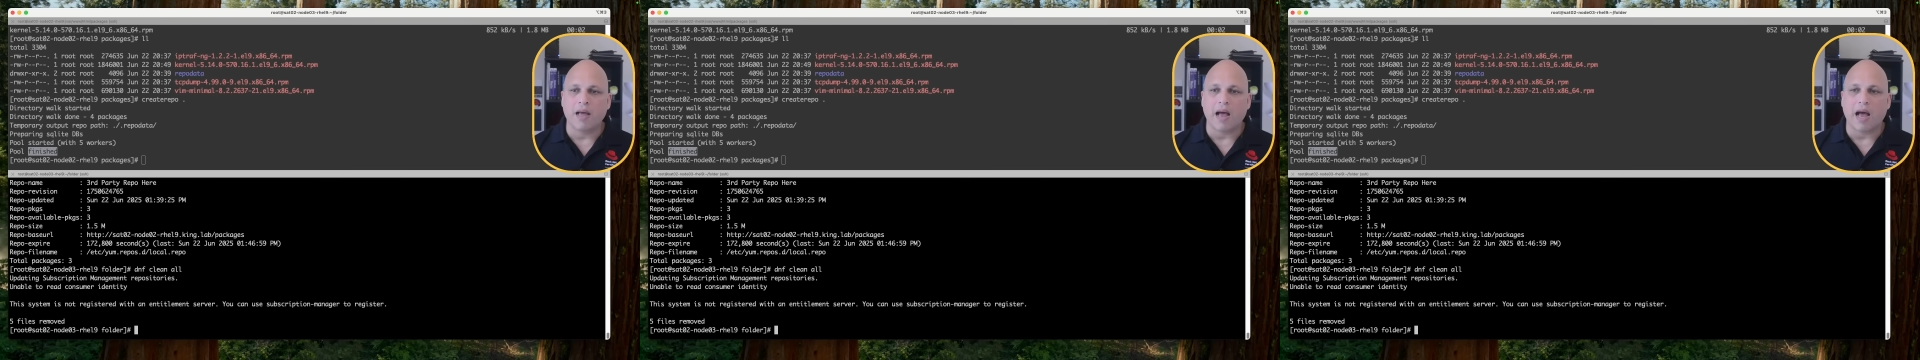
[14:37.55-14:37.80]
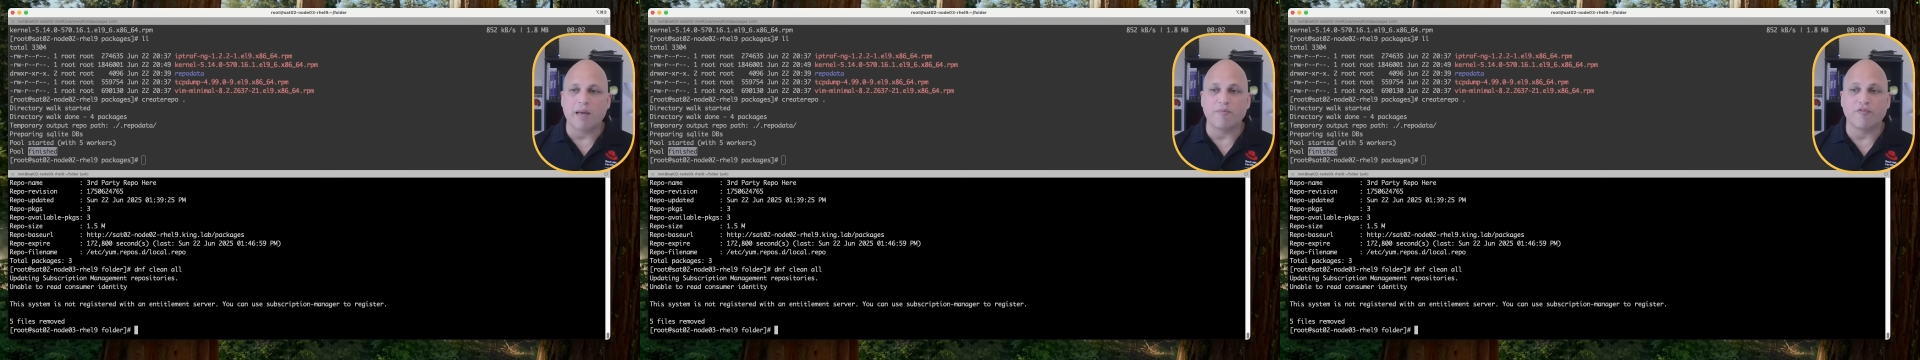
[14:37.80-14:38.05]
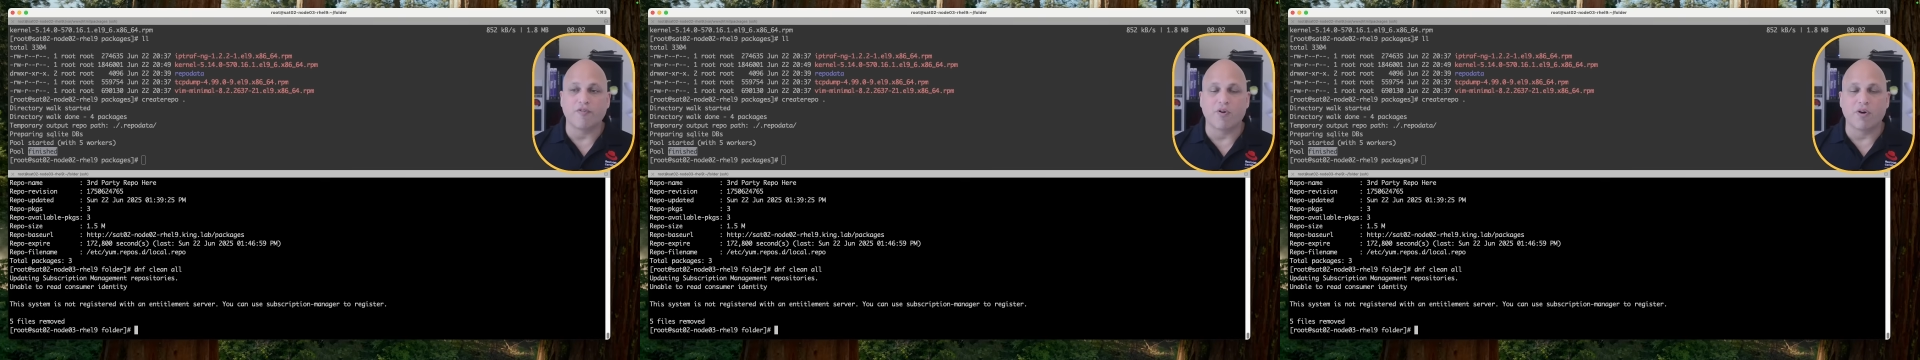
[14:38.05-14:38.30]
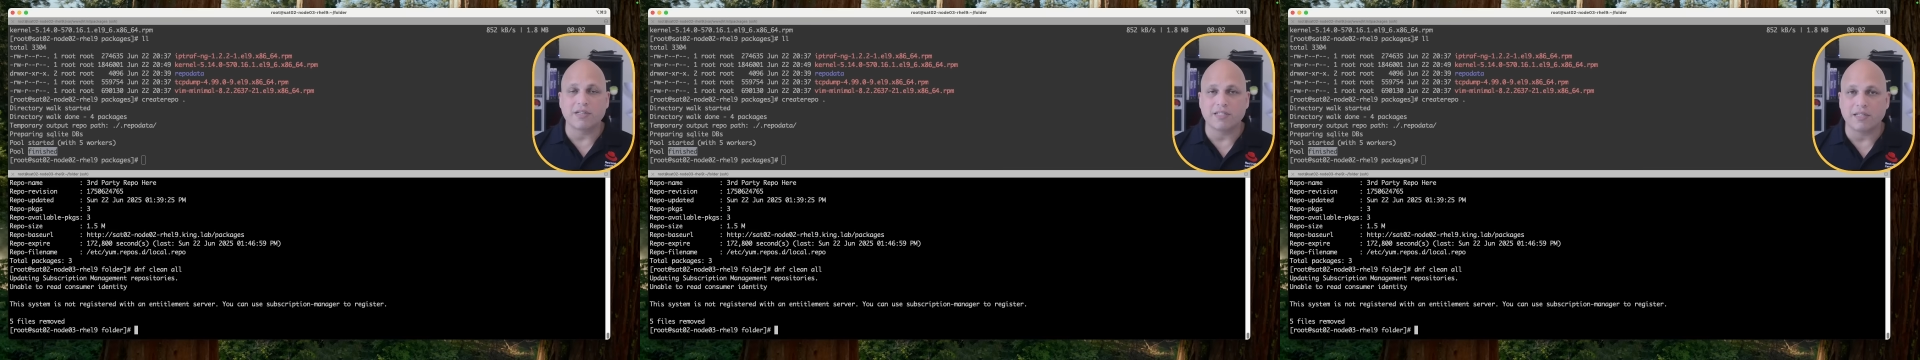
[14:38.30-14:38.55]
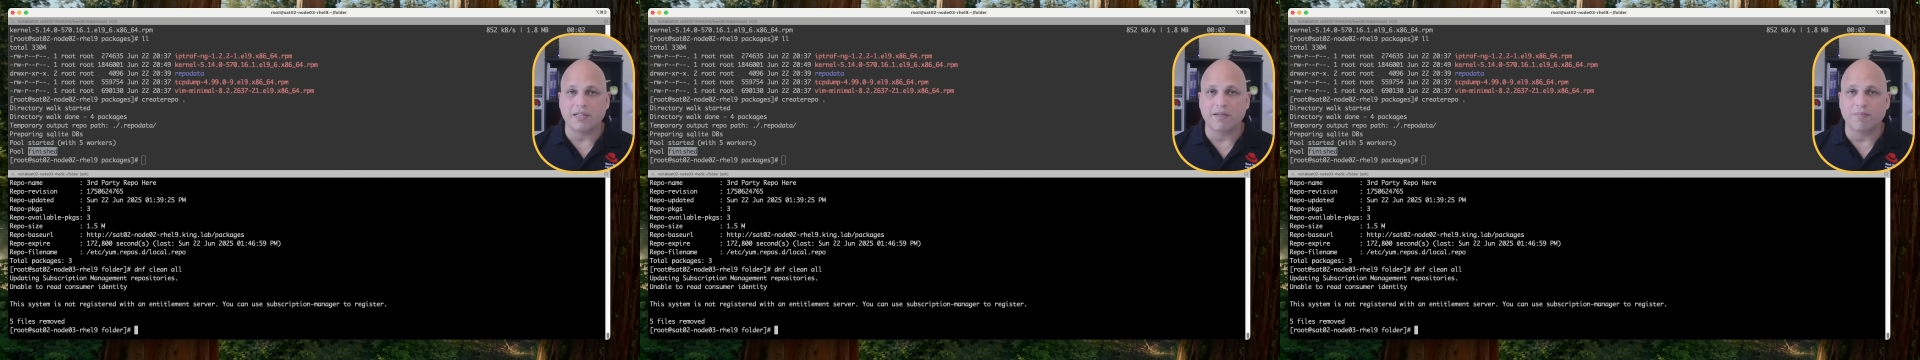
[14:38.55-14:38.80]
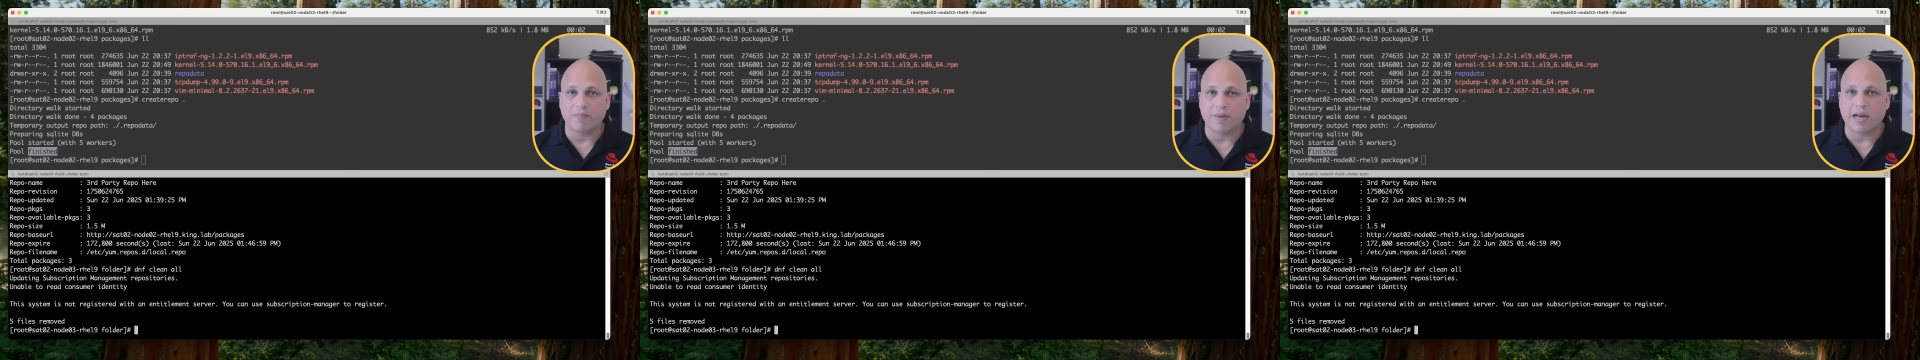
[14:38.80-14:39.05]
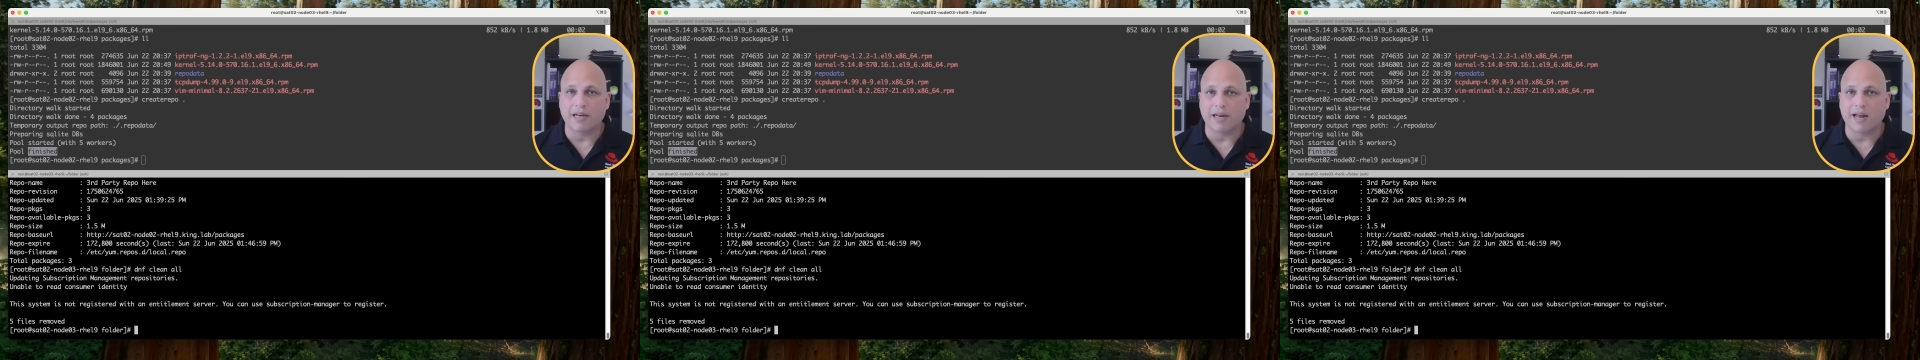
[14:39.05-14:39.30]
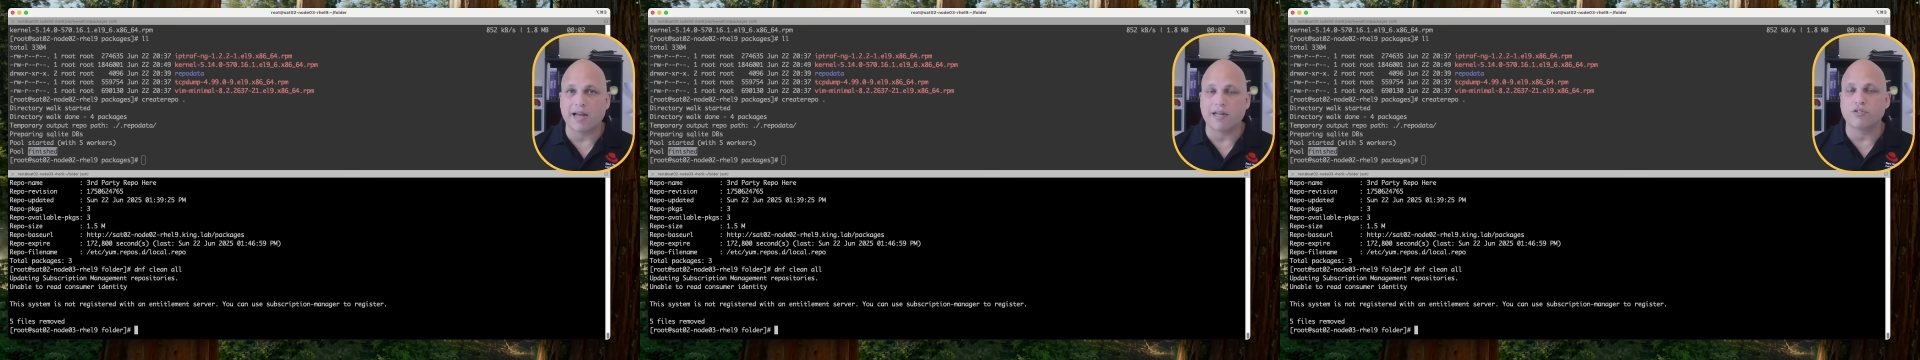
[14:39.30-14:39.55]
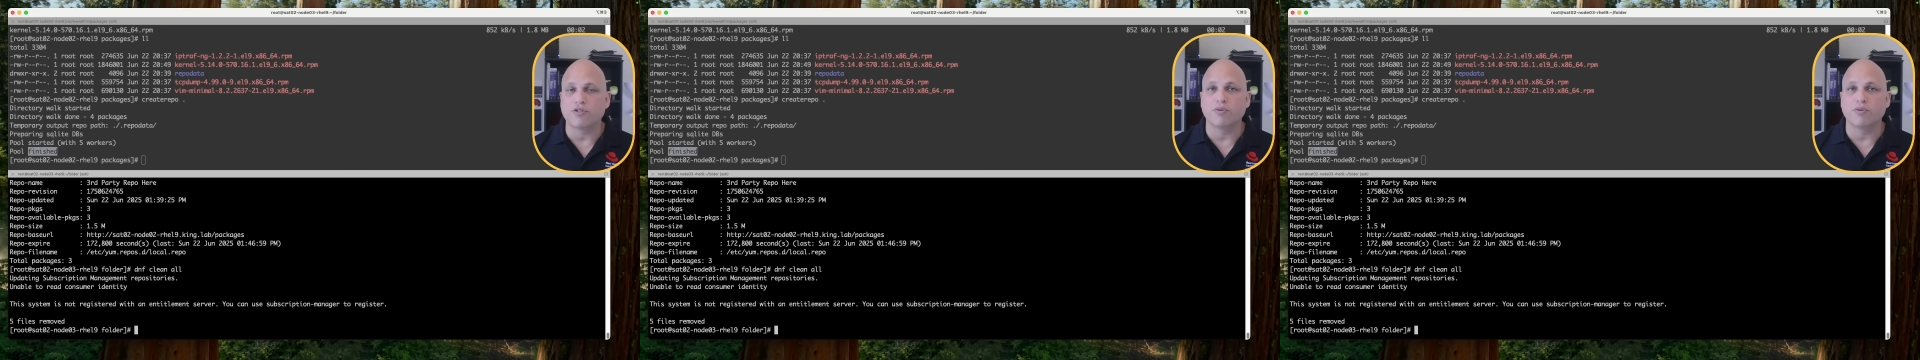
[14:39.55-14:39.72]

I'm forcing my client